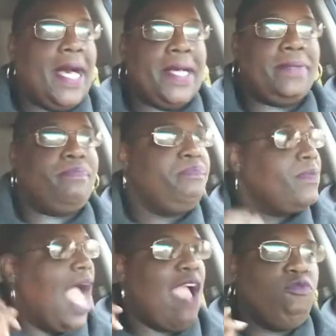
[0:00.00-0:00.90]

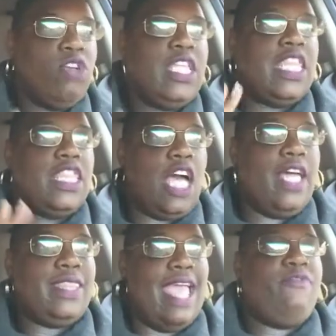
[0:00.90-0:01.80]
I really
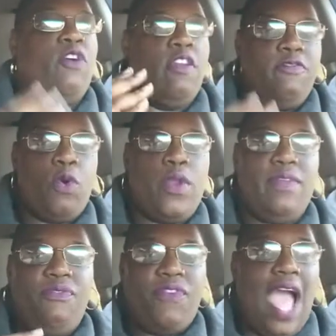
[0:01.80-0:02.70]
thought that for a
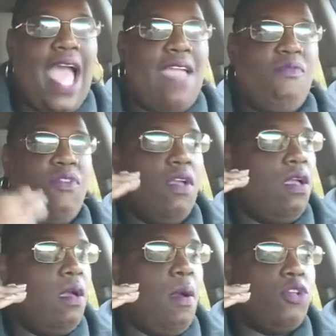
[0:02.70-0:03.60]
45
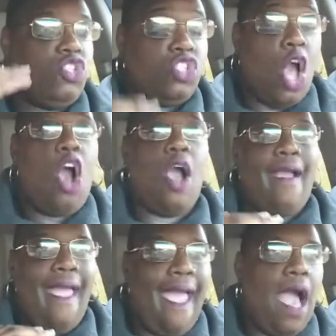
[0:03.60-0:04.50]

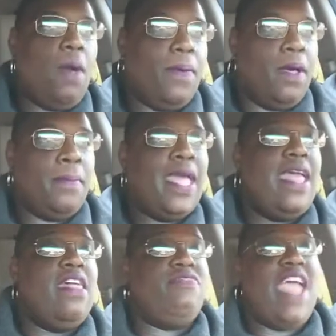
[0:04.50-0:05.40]
song album,
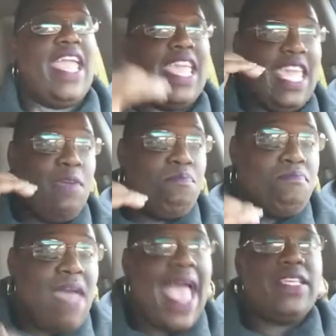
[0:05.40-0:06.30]
that
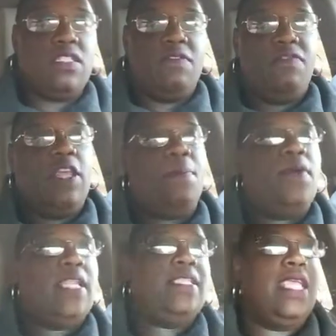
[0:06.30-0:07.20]
he masterfully
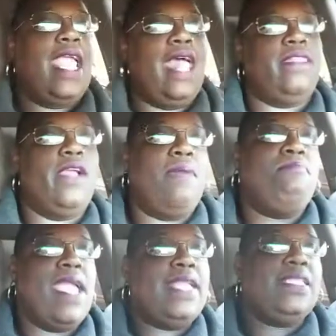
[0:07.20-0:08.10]
put it together
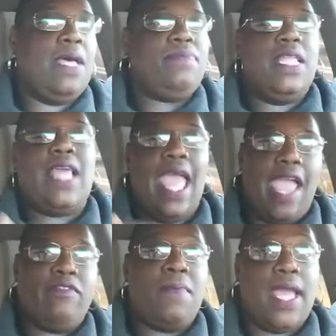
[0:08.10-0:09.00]
and made something
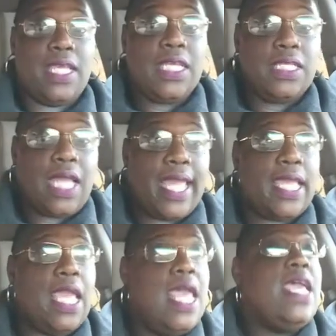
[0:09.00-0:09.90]
that everybody could
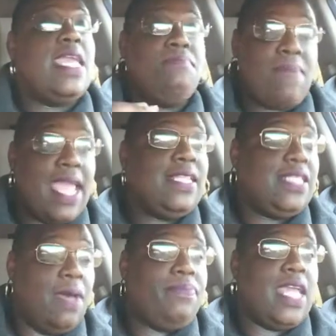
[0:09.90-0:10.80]
like. He
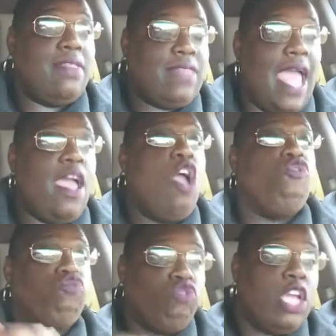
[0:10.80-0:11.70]
made something that
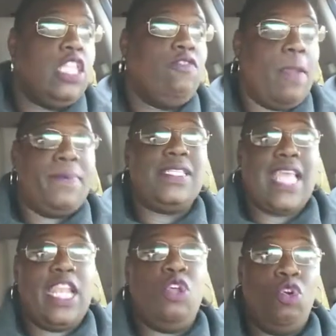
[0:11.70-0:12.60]
really
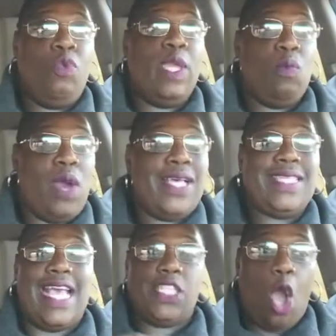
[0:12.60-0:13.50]
represented who he
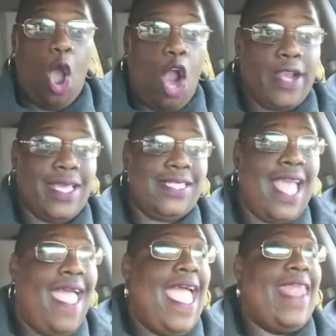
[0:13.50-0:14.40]
was as an
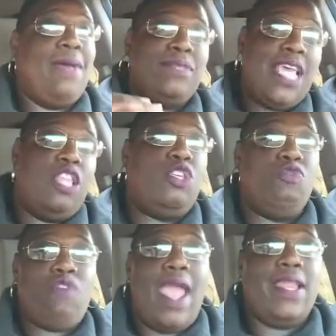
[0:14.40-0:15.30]
artist. And I'm telling
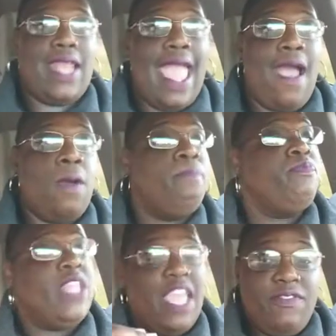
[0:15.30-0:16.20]
you right now,
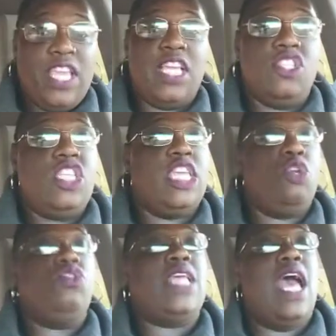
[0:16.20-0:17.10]
if he
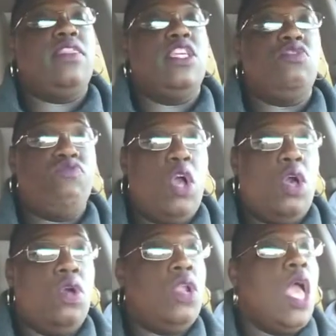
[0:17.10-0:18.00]
continues down this
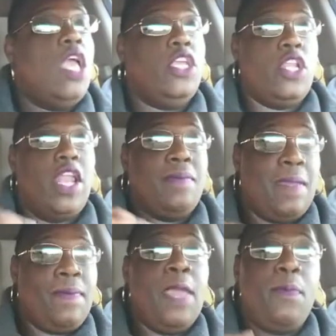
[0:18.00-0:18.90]
road, you know what I
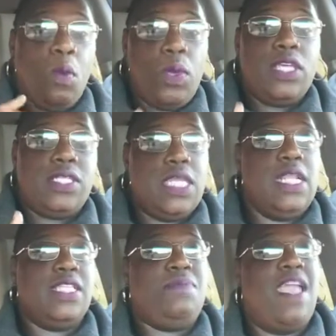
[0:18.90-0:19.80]
mean, people will
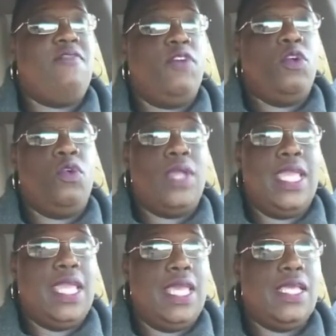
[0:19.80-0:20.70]
see this man for who
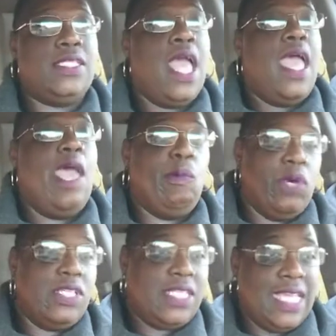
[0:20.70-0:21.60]
he is
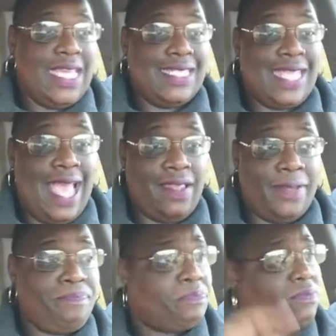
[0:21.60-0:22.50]
and will see his
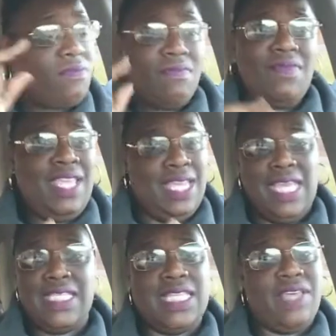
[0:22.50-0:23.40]
talent. And
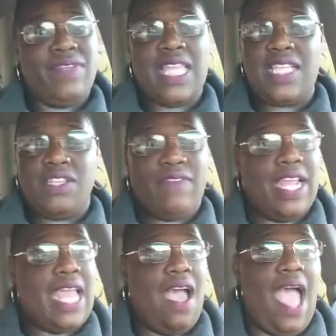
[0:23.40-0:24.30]
he's a living legend
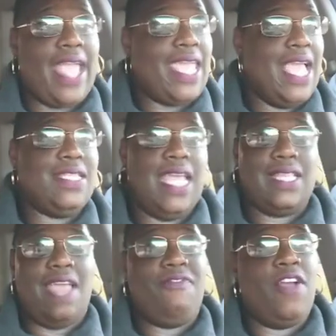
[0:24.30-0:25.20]
right now. I can't
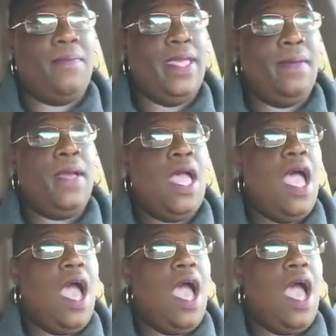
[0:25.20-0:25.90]
take that from him.